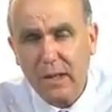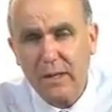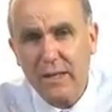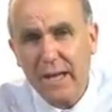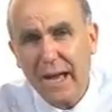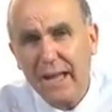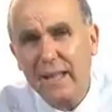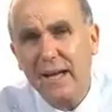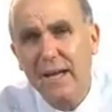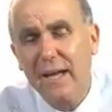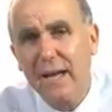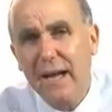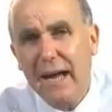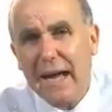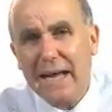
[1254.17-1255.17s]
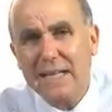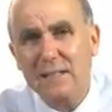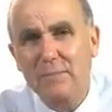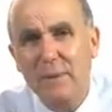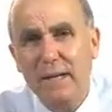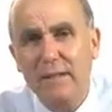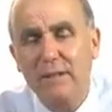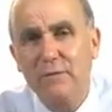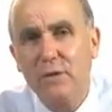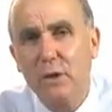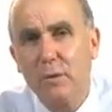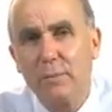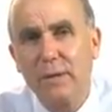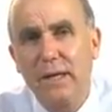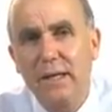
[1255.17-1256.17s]
The other aspect of
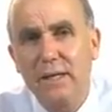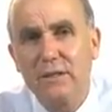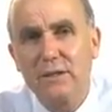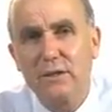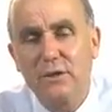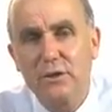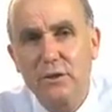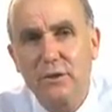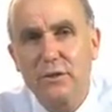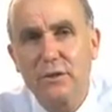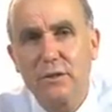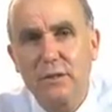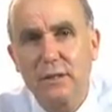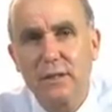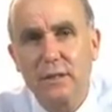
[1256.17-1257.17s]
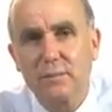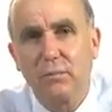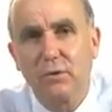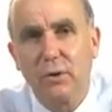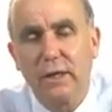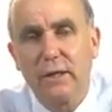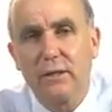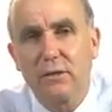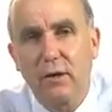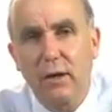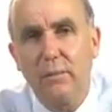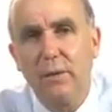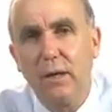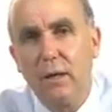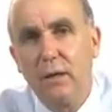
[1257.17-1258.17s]
European institutions at this point in
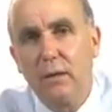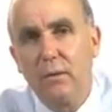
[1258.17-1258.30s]
time